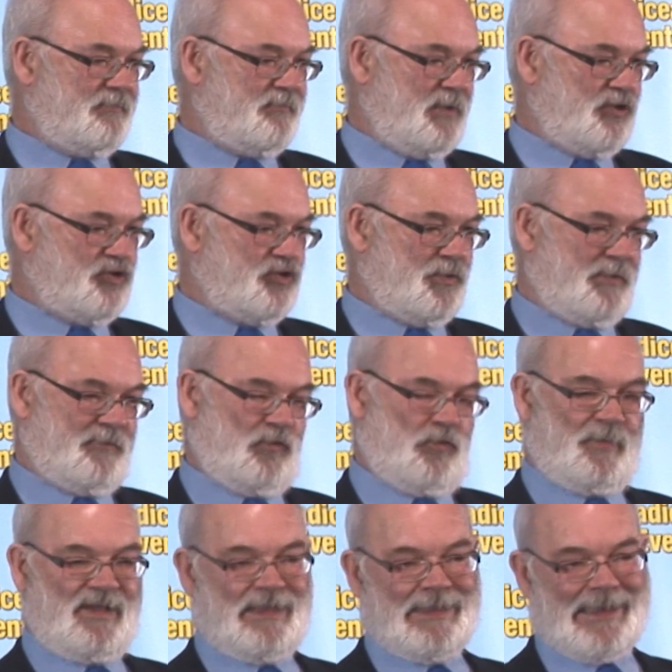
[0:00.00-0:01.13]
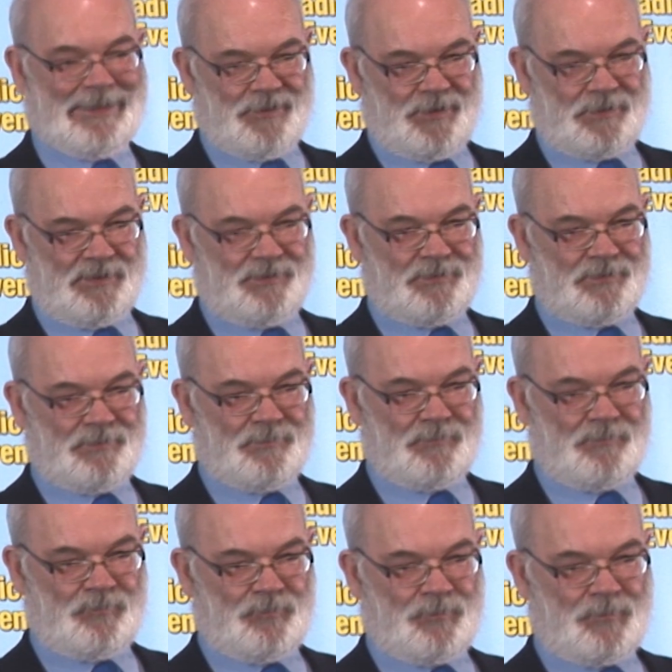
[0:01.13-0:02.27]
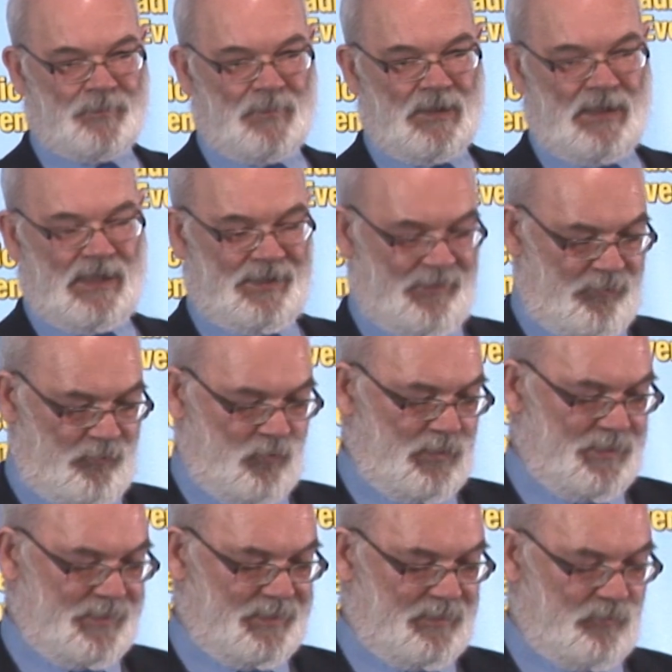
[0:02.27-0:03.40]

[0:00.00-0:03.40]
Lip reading: of nations forming against it. In other words,